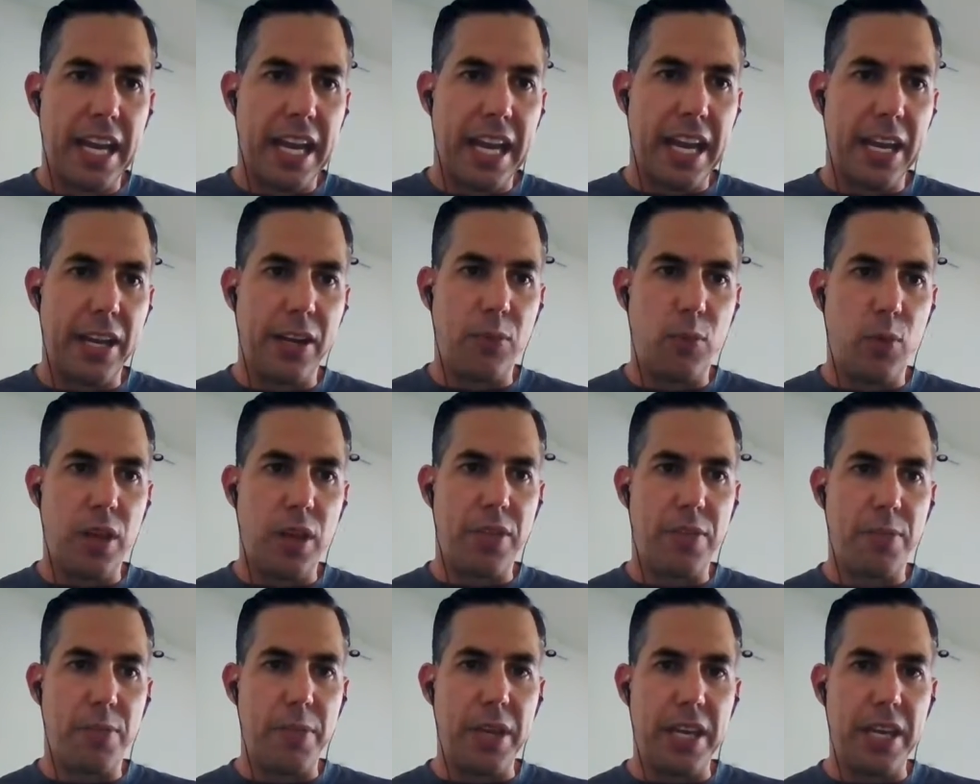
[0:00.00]
And
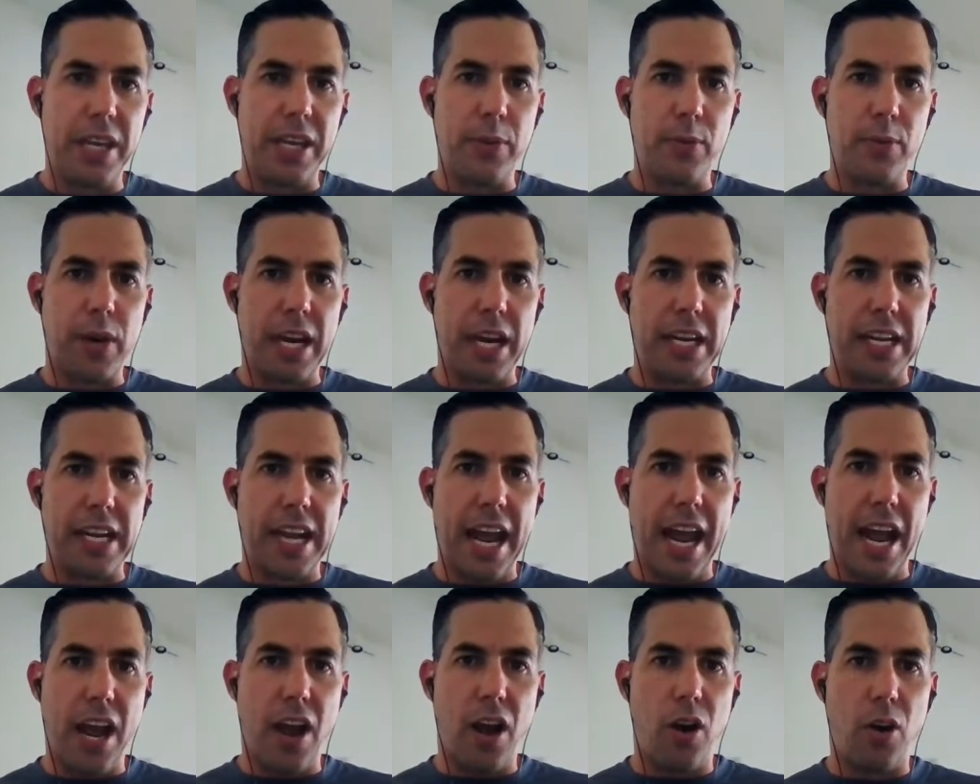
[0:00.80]
with me right
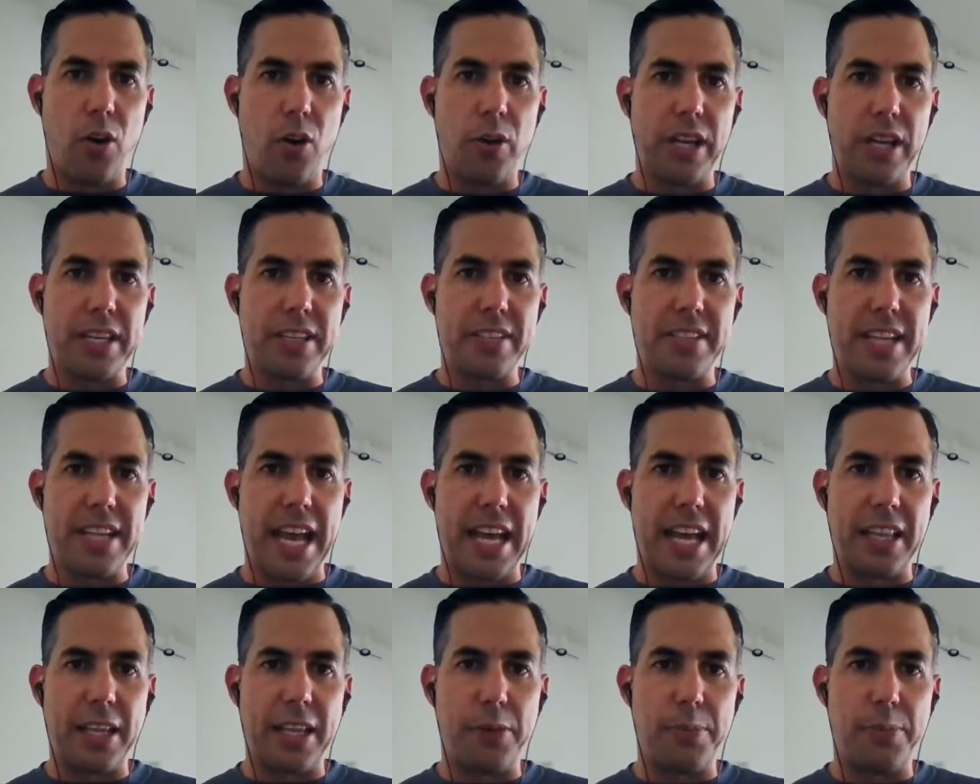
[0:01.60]
now is
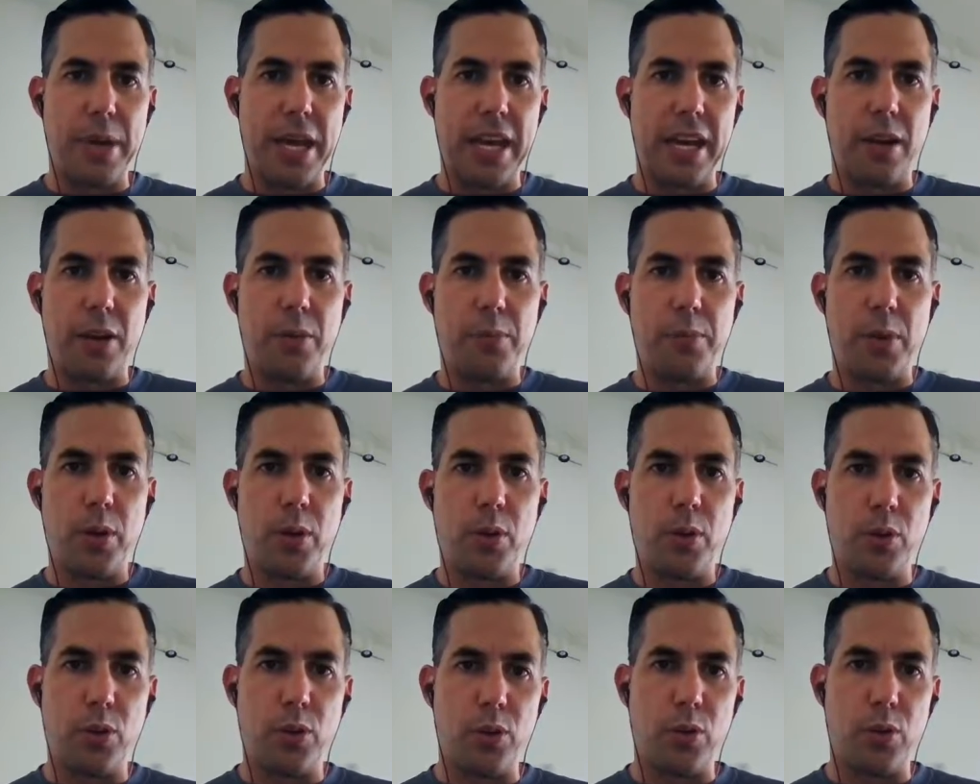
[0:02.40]
Allan Benham,
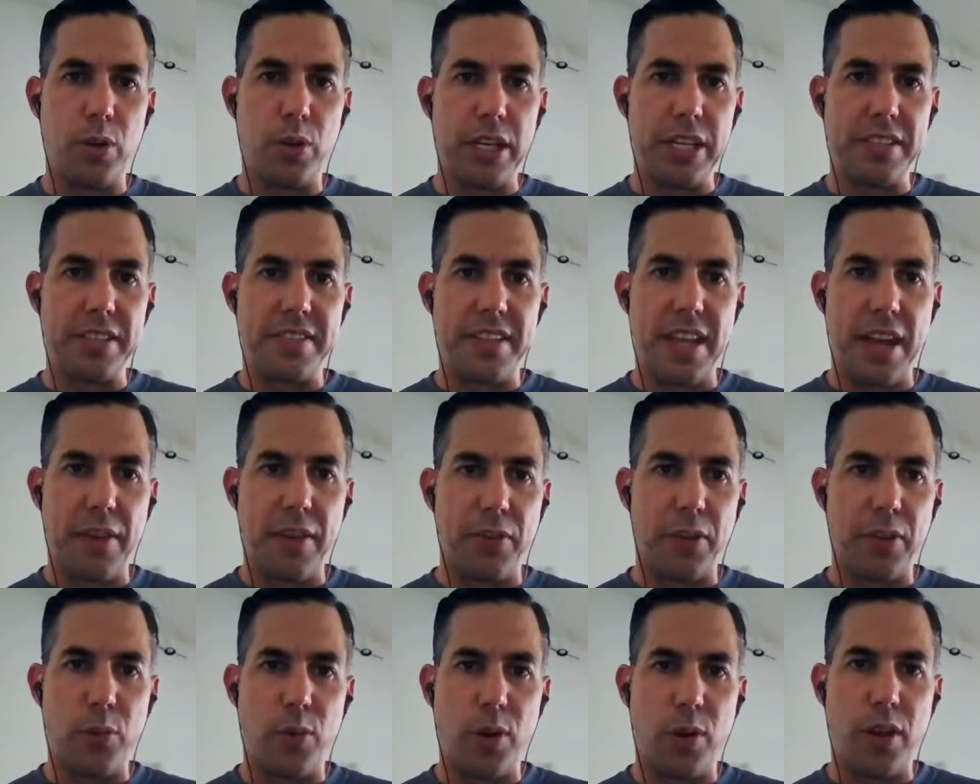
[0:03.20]
who is
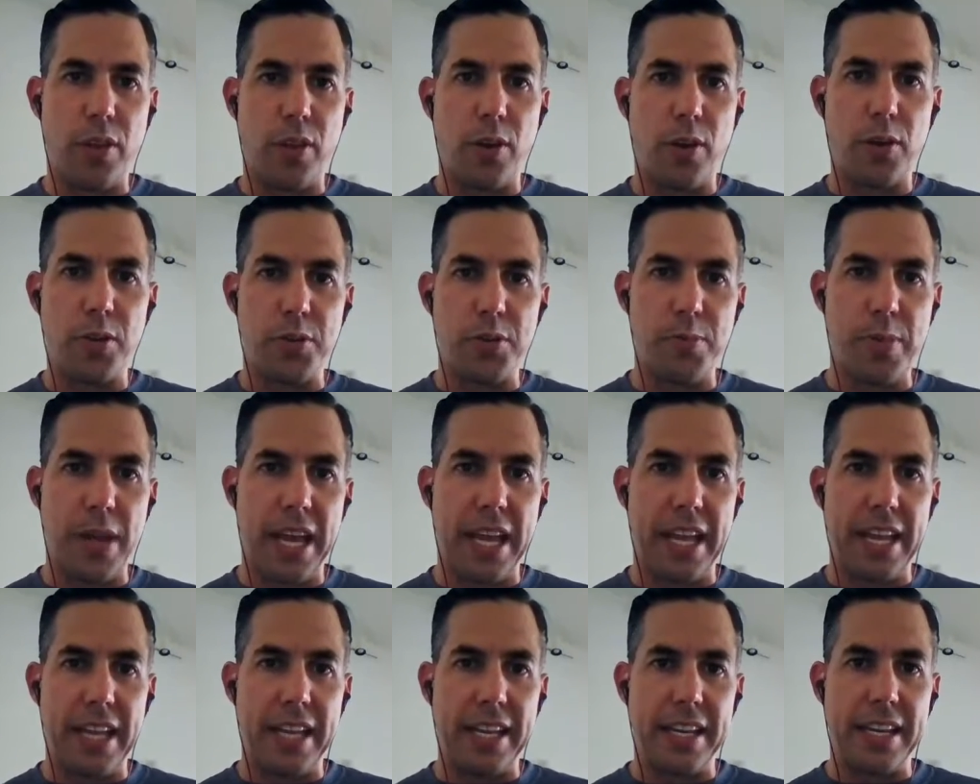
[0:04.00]
definitely one of those
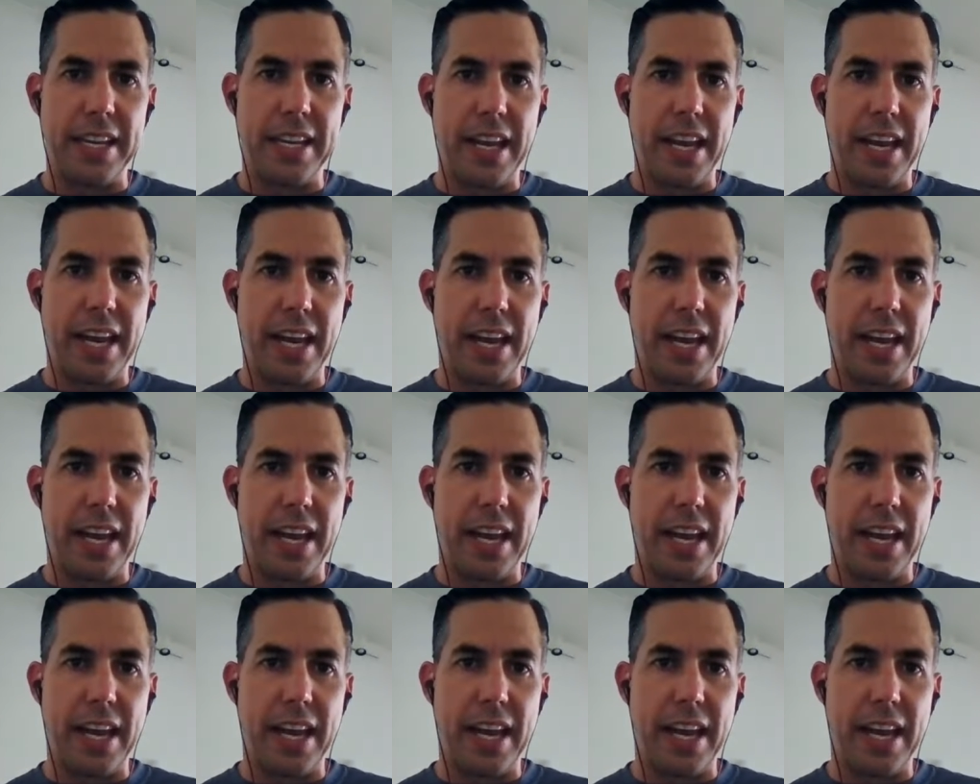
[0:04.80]
men.